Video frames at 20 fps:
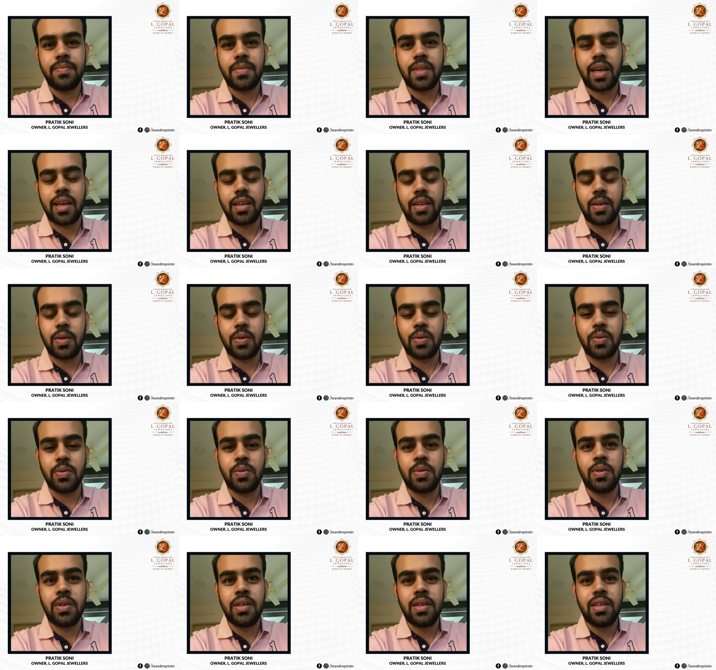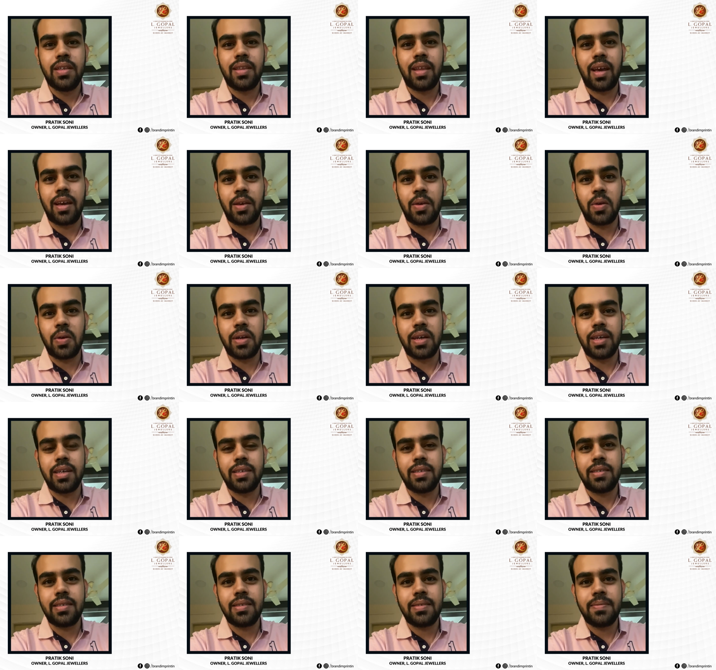Thank you. Thank you,
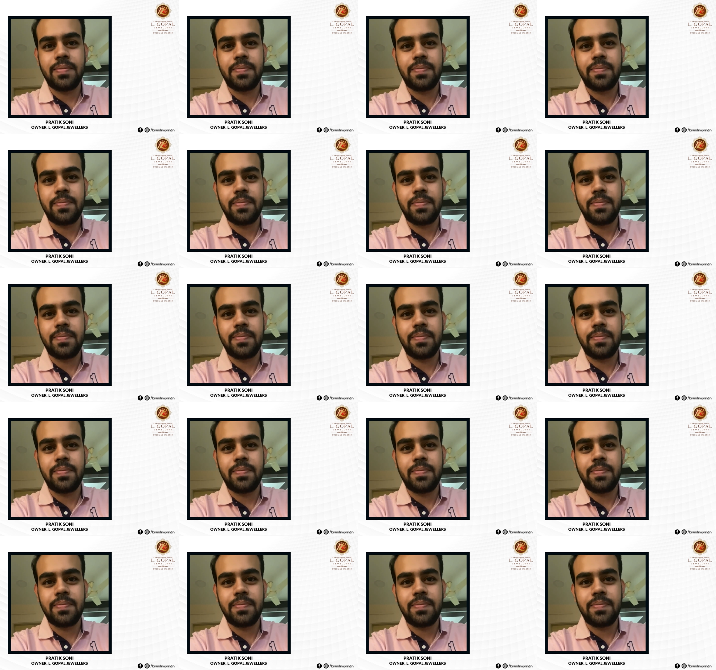guys.